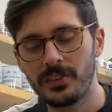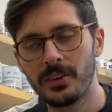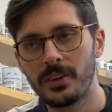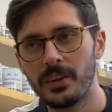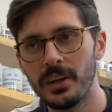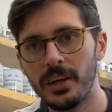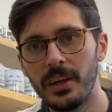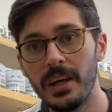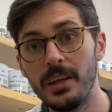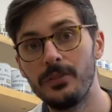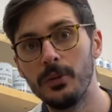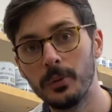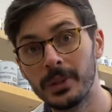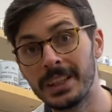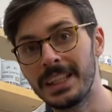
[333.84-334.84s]
if
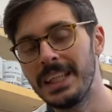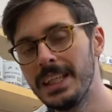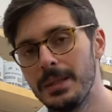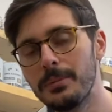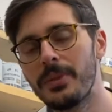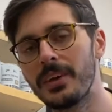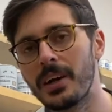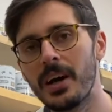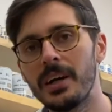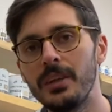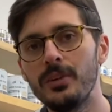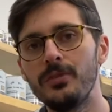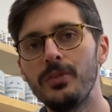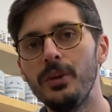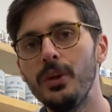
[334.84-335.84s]
you want to keep the kind
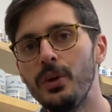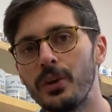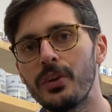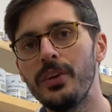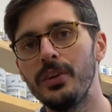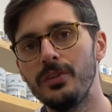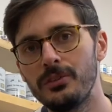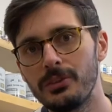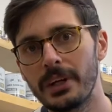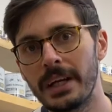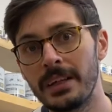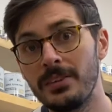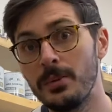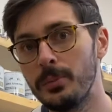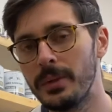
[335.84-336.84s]
of look that you
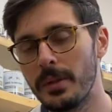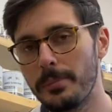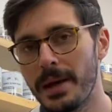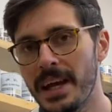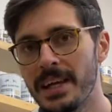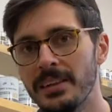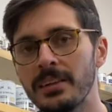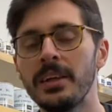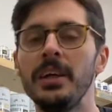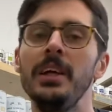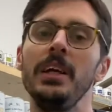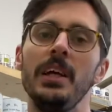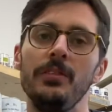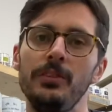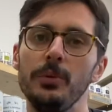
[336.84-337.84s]
created with the paint.
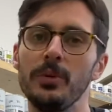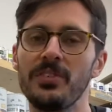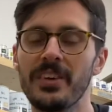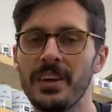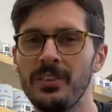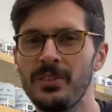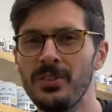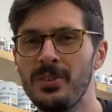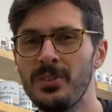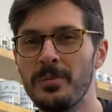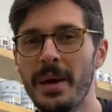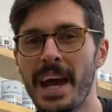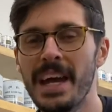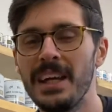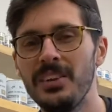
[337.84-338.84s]
If you want to do some
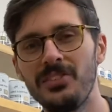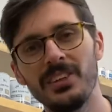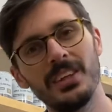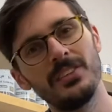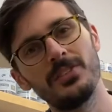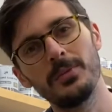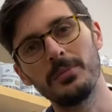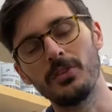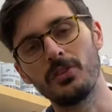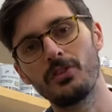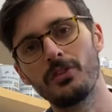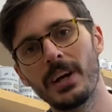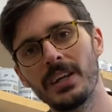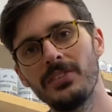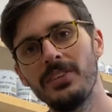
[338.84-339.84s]
aging, some
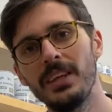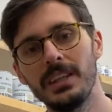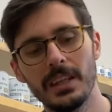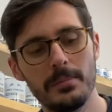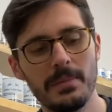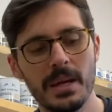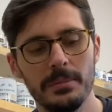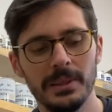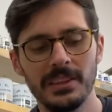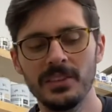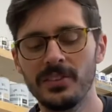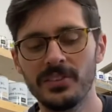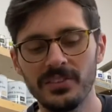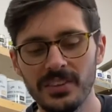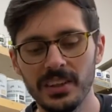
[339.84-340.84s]
distressing, then maybe
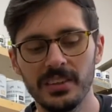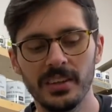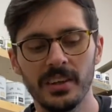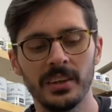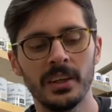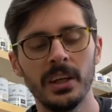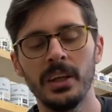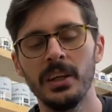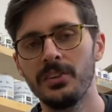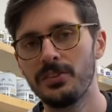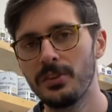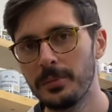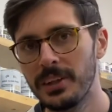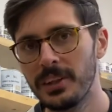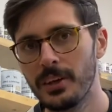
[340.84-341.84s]
consider
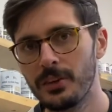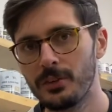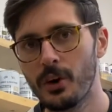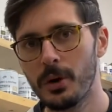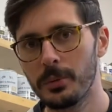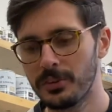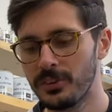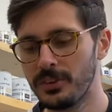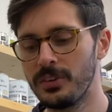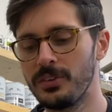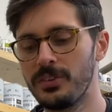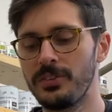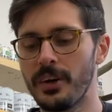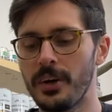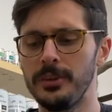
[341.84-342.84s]
some of the other options.
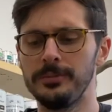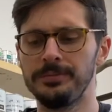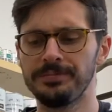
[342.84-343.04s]
So